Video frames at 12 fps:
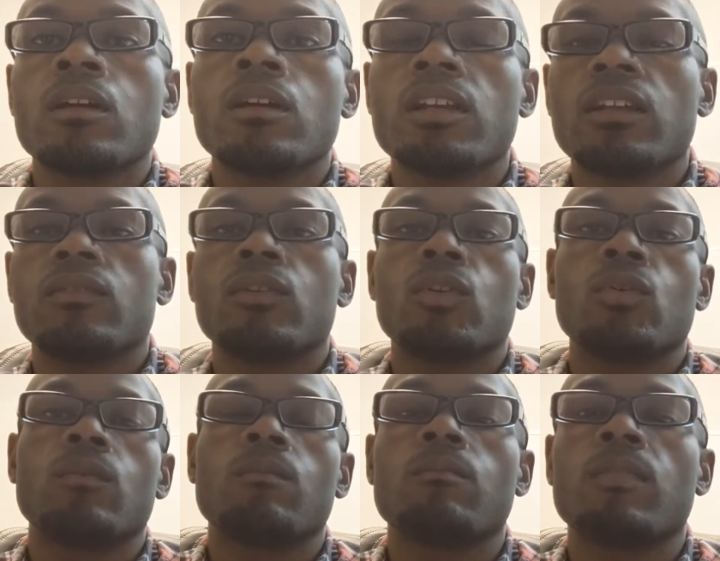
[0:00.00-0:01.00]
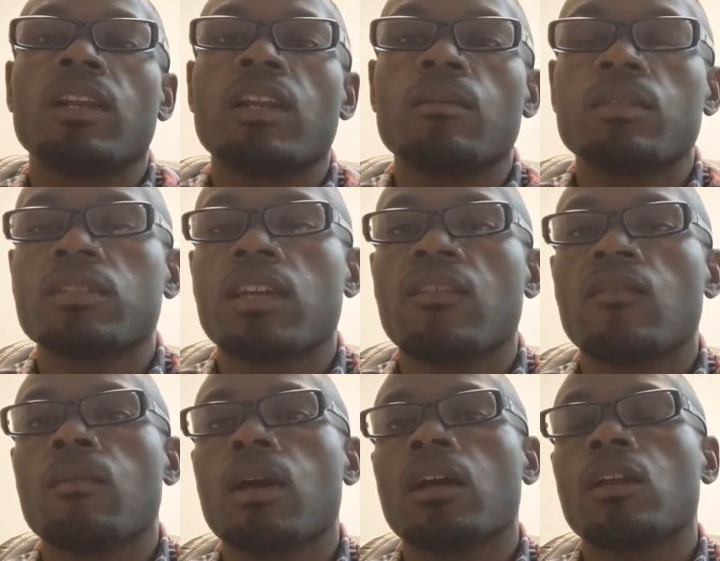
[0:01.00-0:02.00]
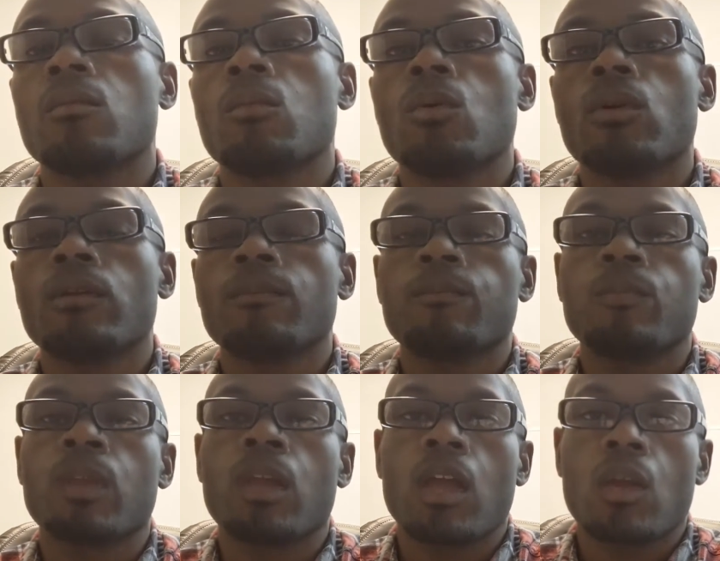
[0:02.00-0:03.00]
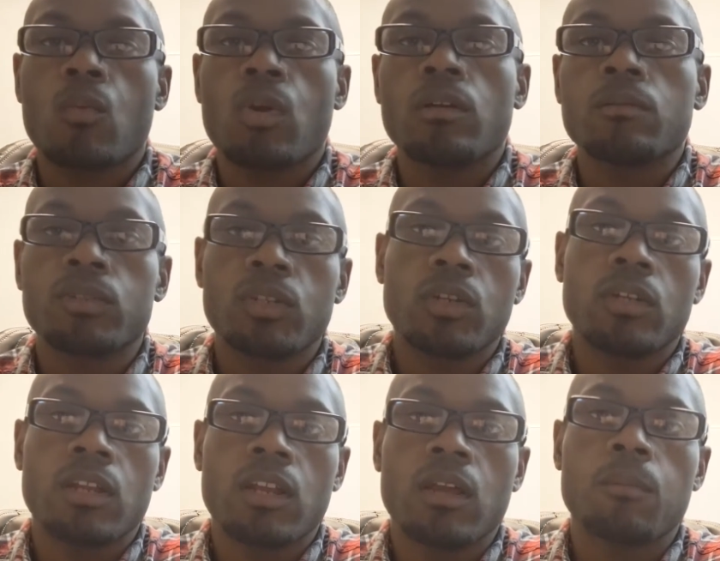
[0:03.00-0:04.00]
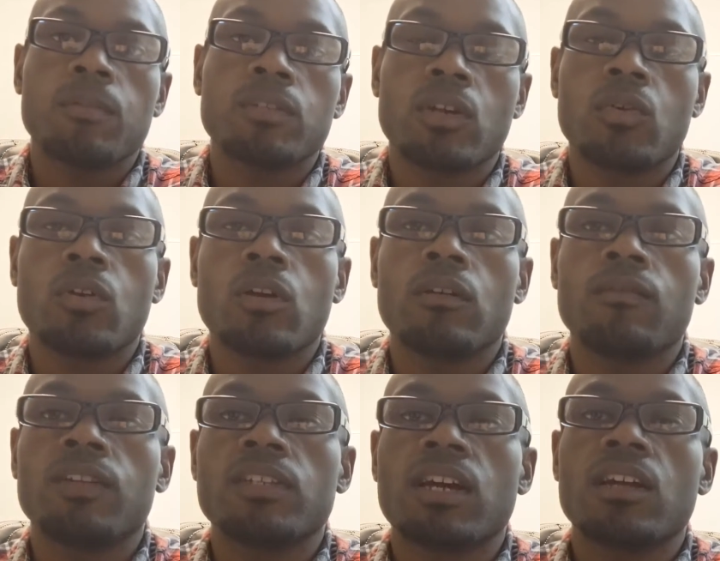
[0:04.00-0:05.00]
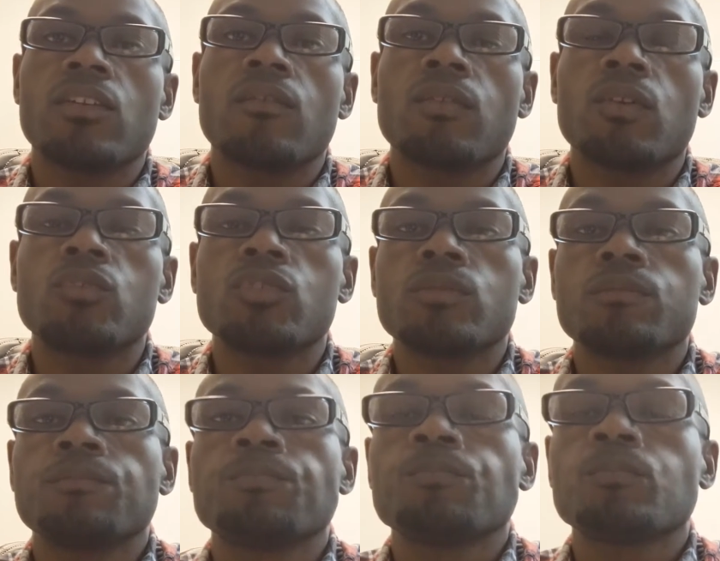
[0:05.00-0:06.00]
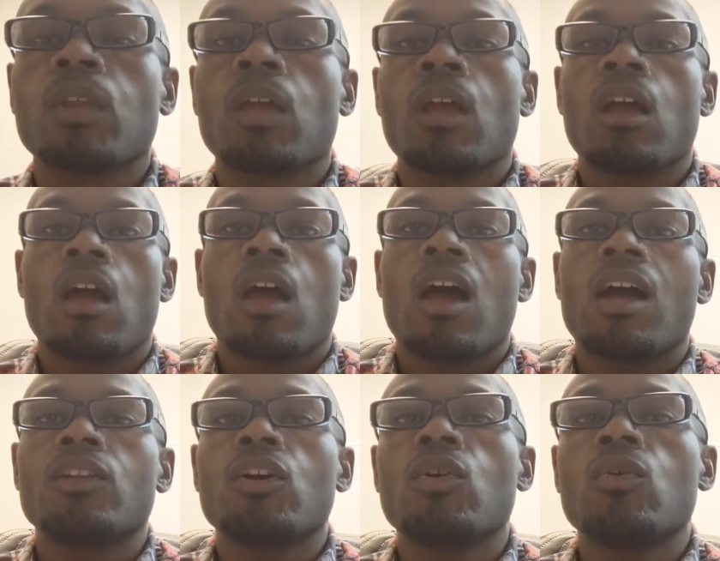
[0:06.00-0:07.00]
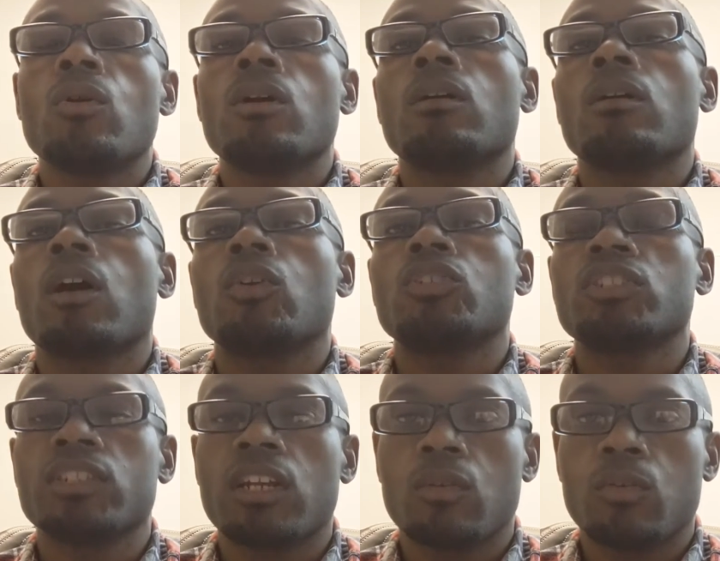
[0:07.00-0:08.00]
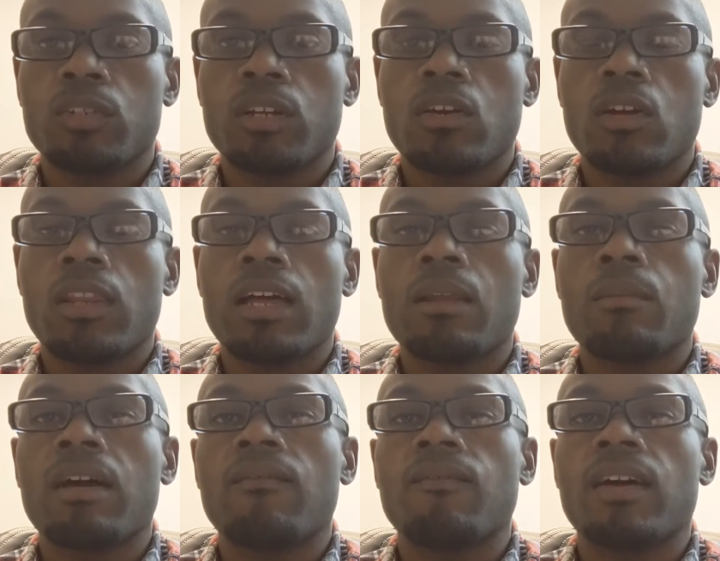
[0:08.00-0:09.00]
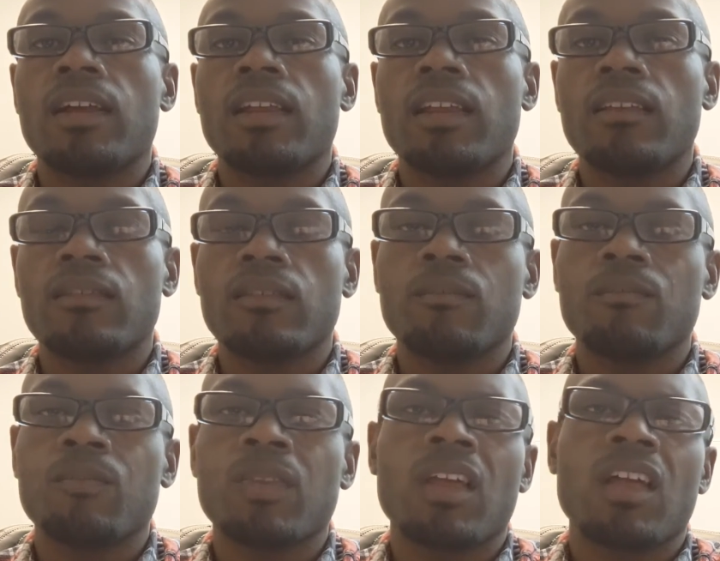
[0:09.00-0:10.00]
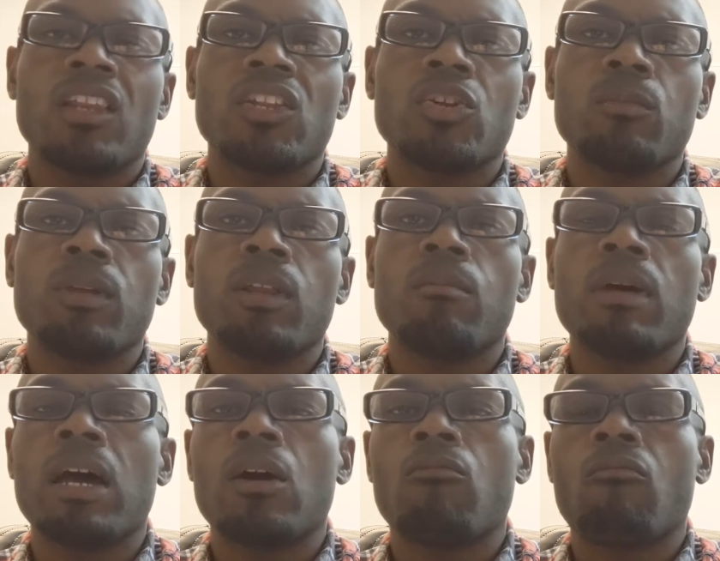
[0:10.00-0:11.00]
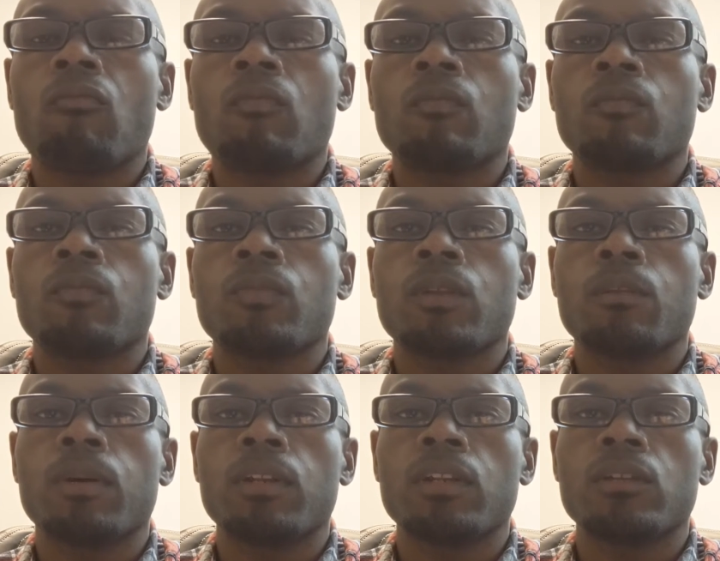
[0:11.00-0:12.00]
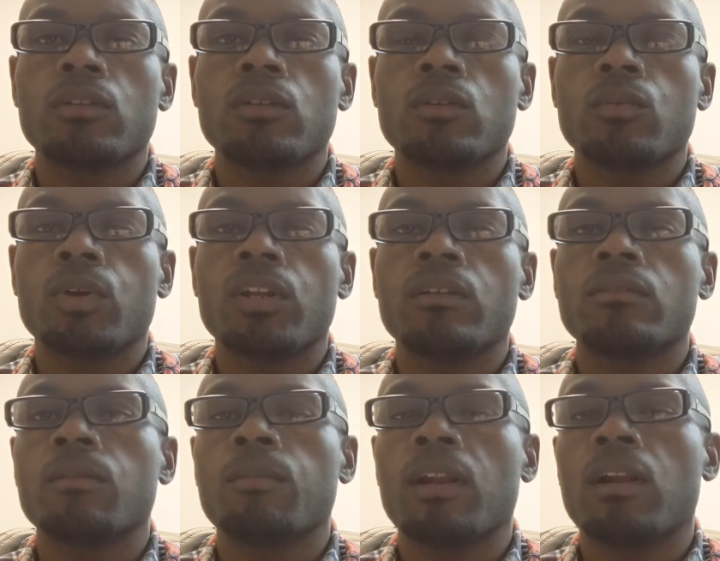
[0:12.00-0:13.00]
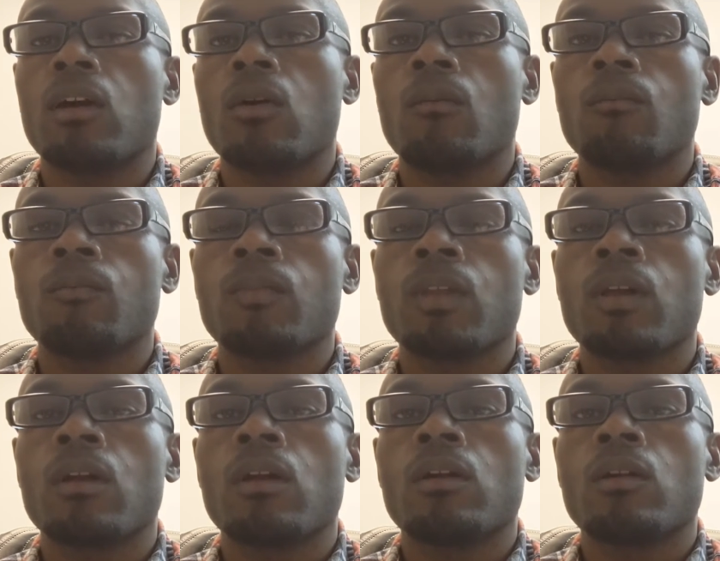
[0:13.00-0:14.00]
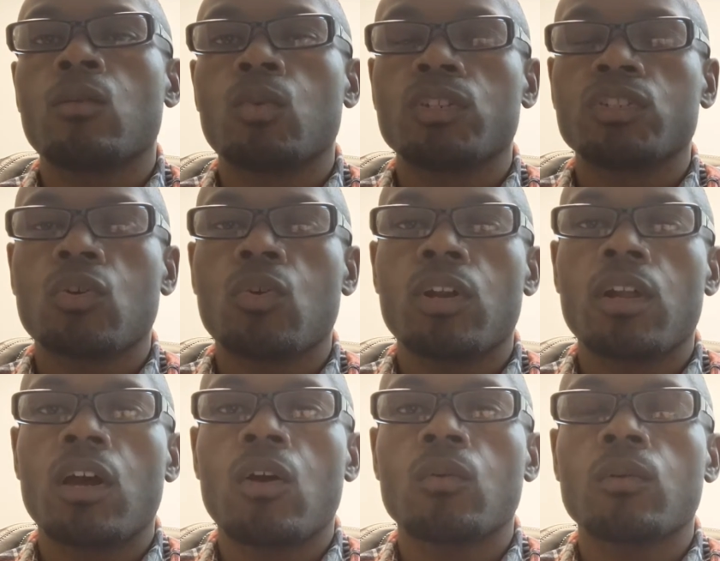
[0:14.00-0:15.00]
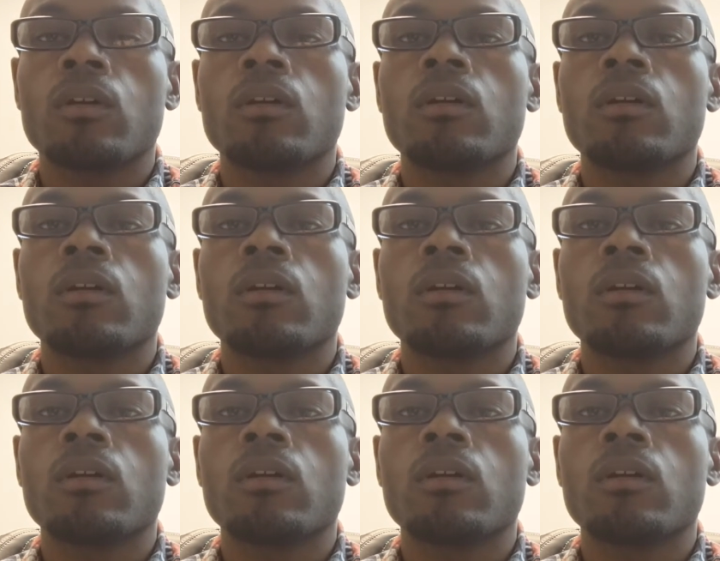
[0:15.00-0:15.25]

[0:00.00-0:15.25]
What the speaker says: Good afternoon, my name is Kevin McLemore and welcome to another episode of Design Your Future. I know on this channel we talk a lot about finance, a little bit about the political arena depending on what's going on,